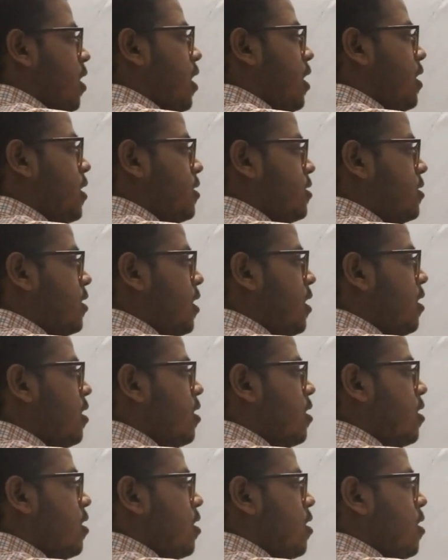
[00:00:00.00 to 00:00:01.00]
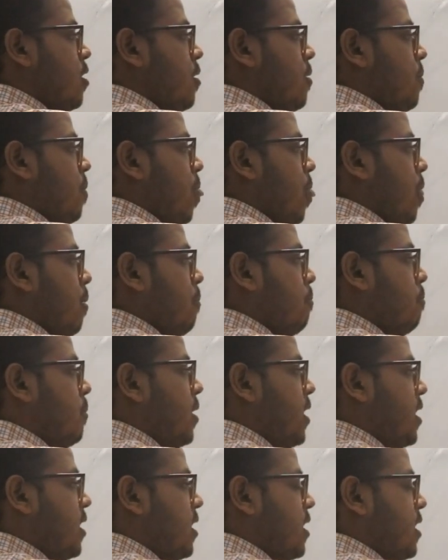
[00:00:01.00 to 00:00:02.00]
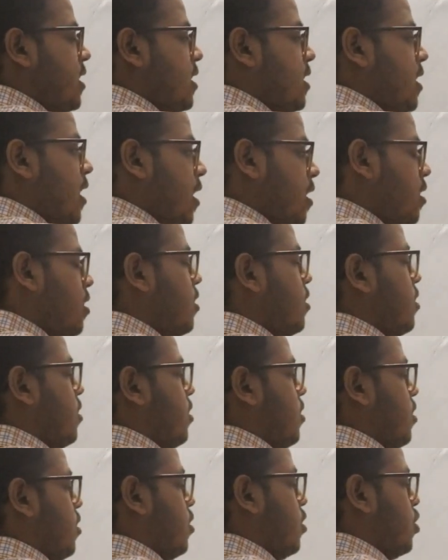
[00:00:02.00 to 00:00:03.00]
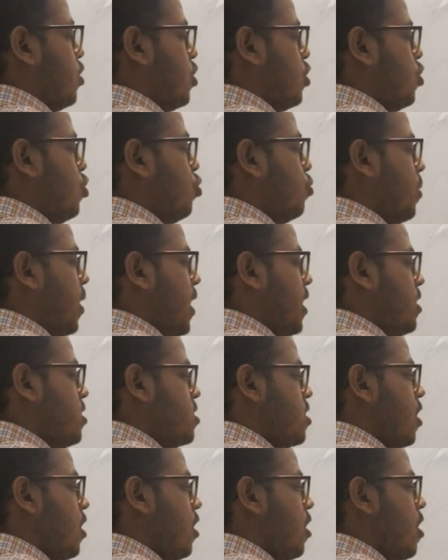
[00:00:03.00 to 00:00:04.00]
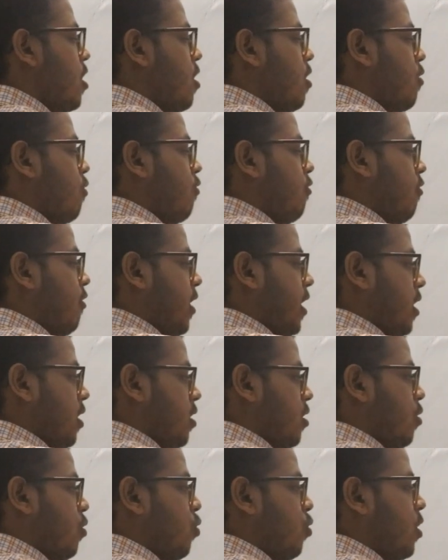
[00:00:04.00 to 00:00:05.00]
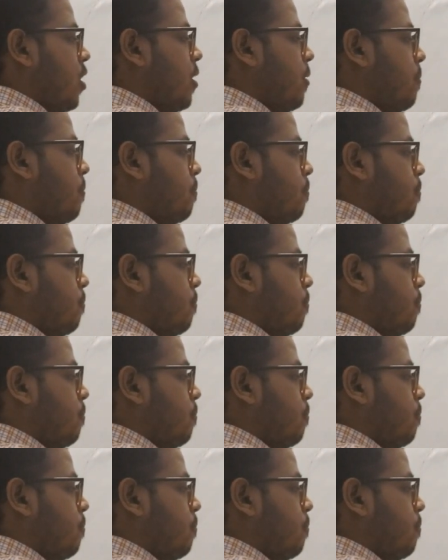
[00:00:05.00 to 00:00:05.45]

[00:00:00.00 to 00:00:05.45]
It is the median cubital vein. Okay,